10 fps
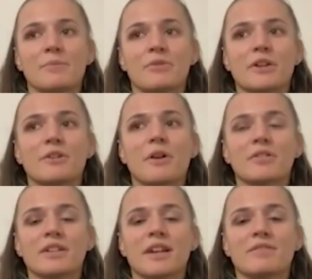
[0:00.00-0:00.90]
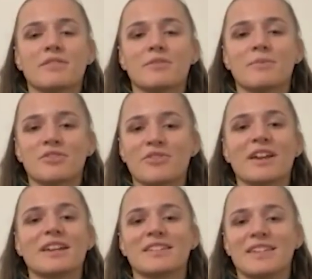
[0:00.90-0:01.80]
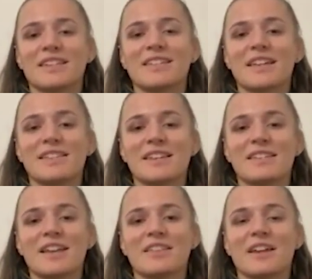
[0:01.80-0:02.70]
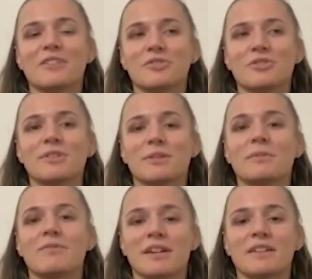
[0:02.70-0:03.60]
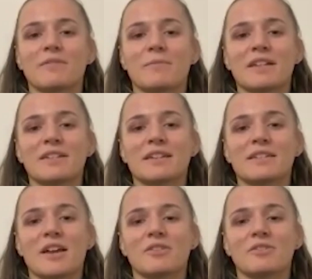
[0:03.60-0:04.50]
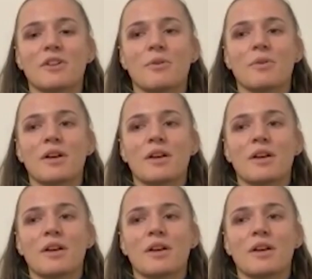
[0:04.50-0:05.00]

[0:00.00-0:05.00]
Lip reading: So I knew I was gonna have to use my striking to get to that takedown, that I knew she was gonna be ready for my takedown. So